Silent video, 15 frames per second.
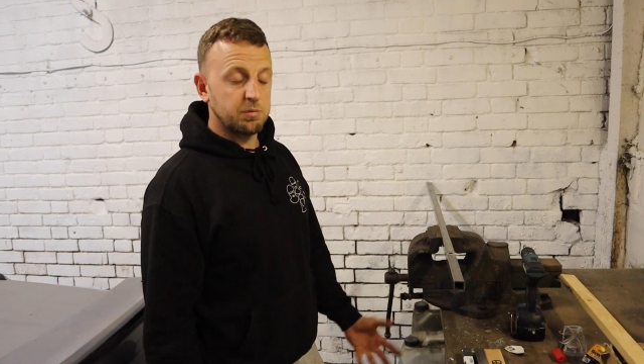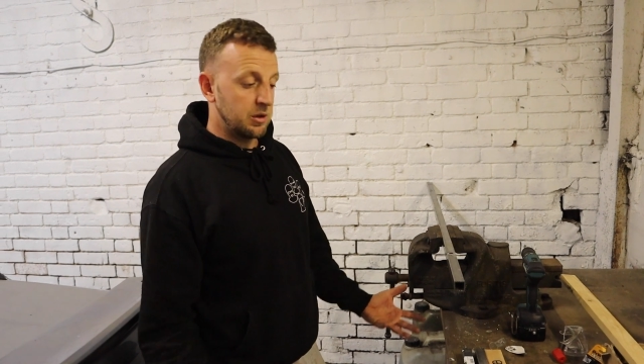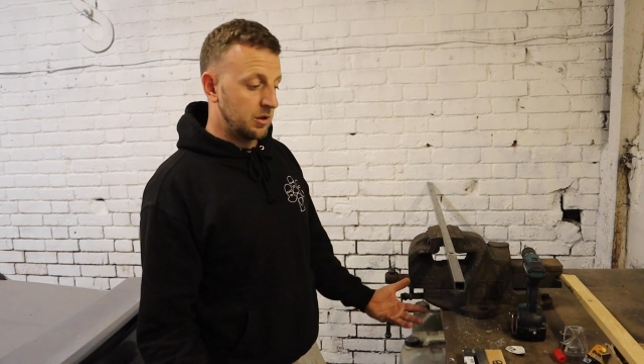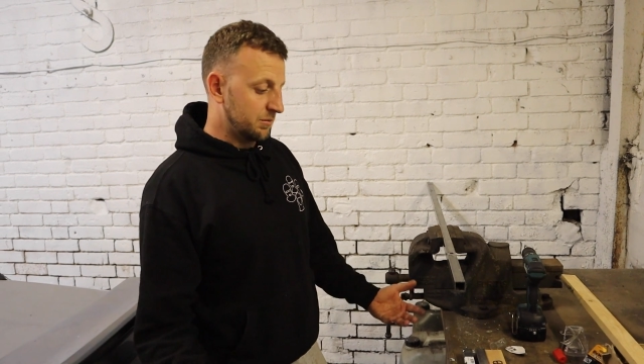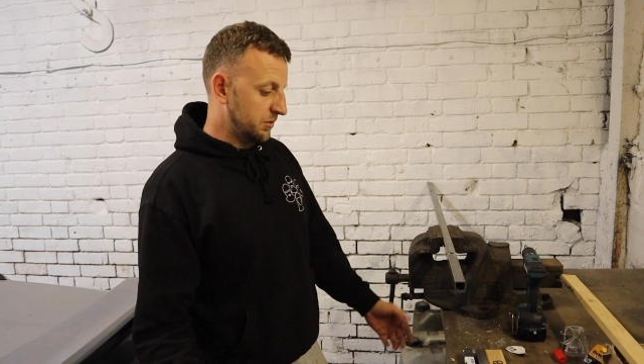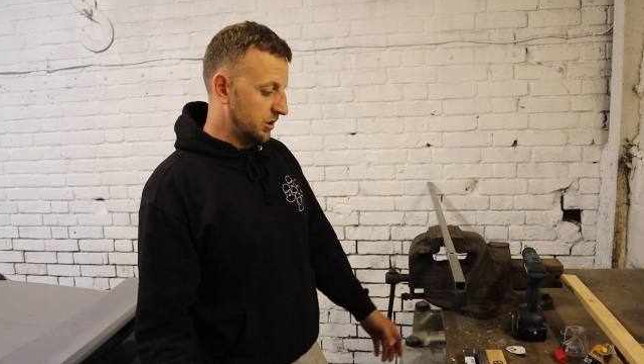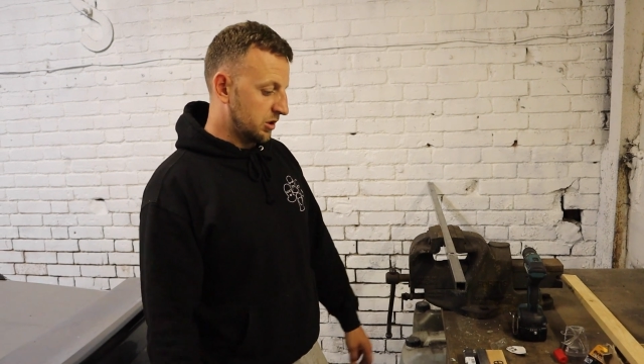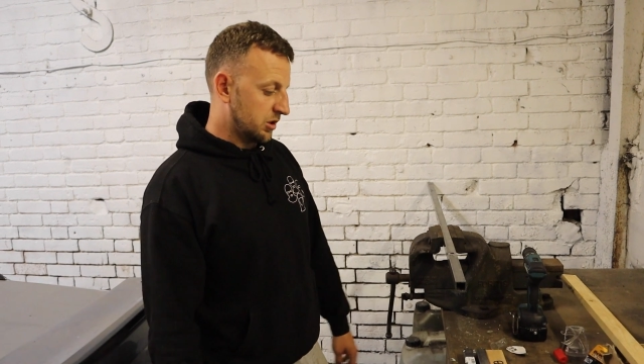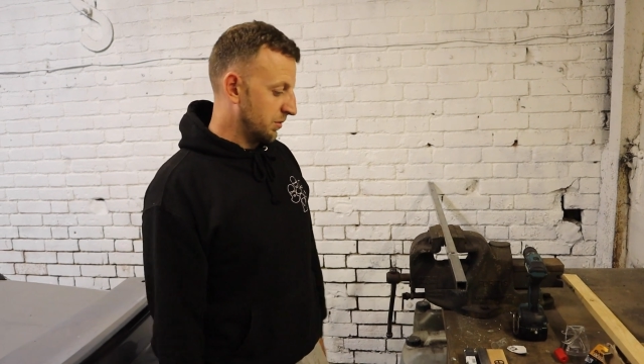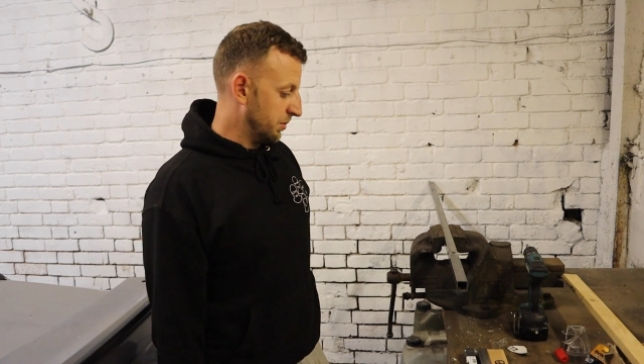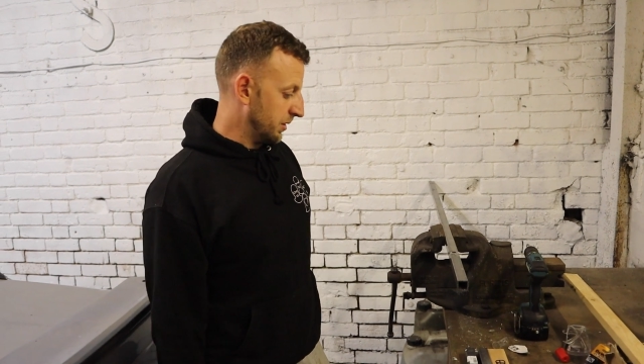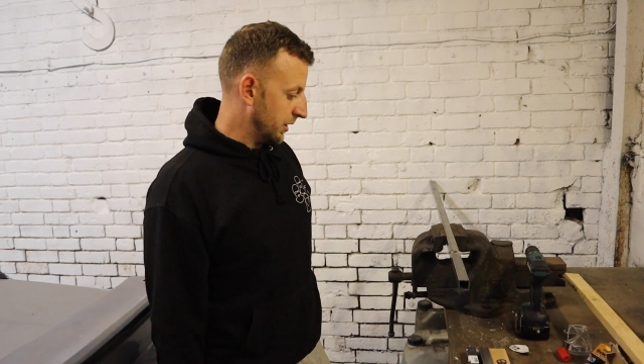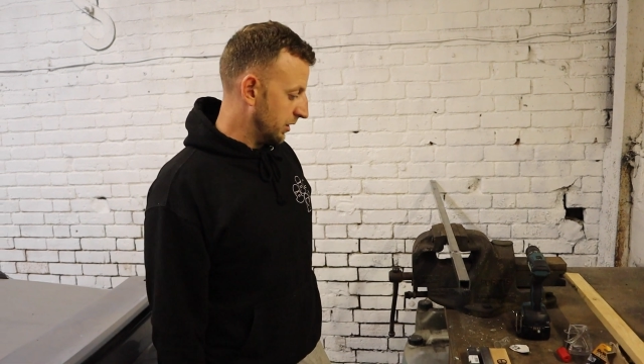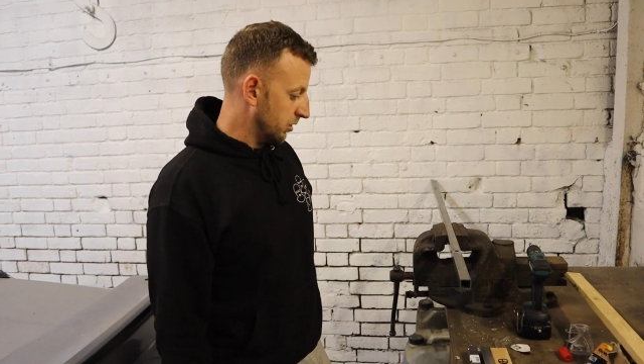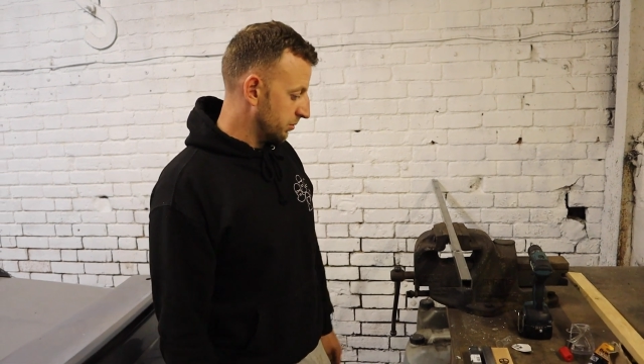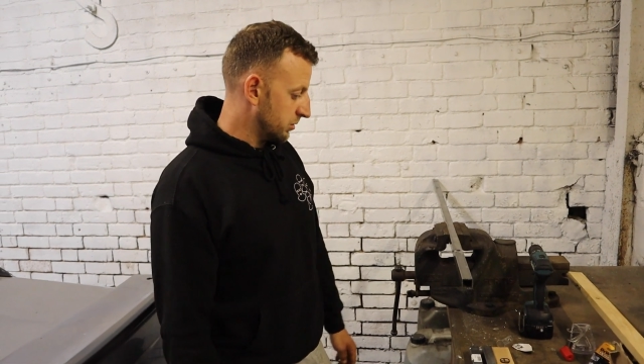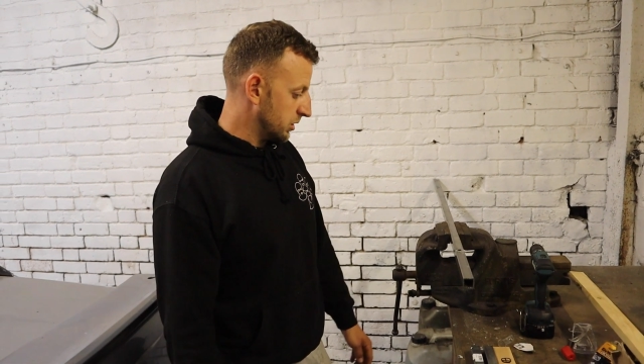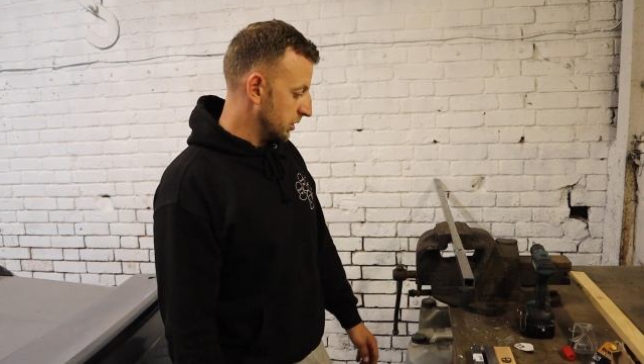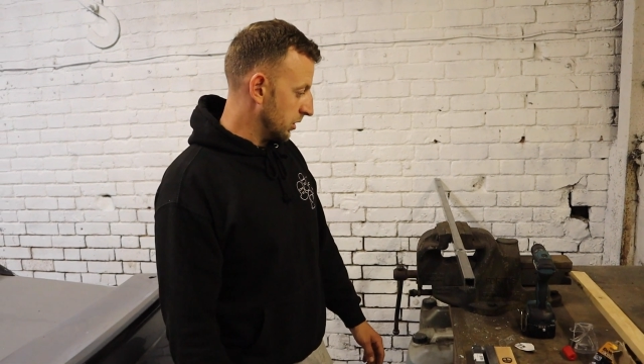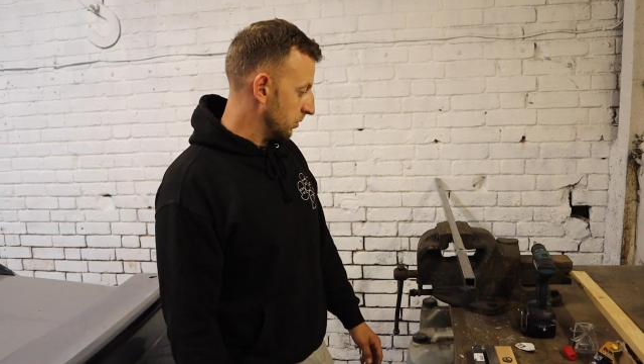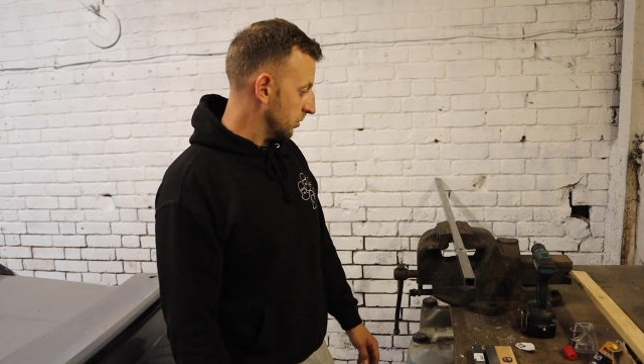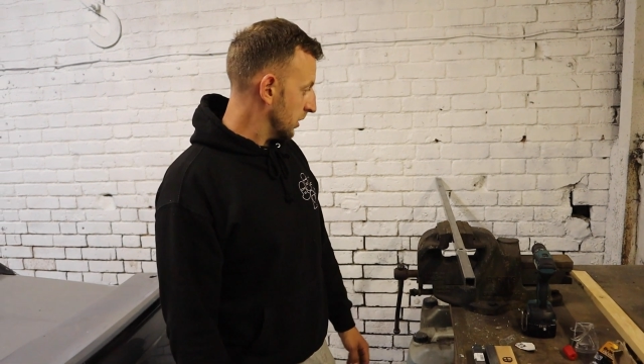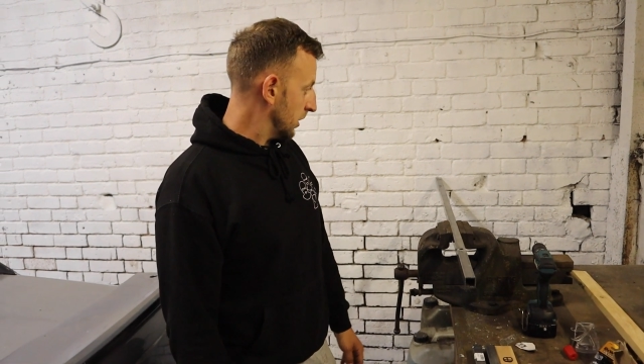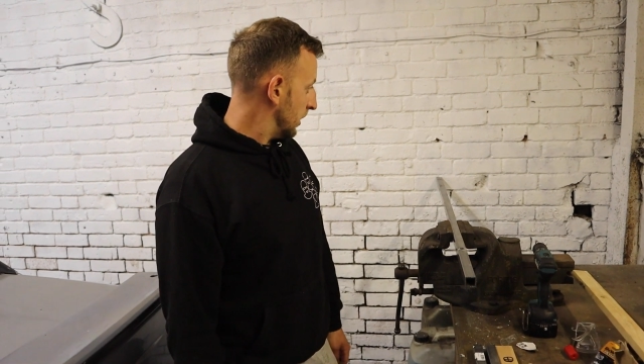but it's completely up to you.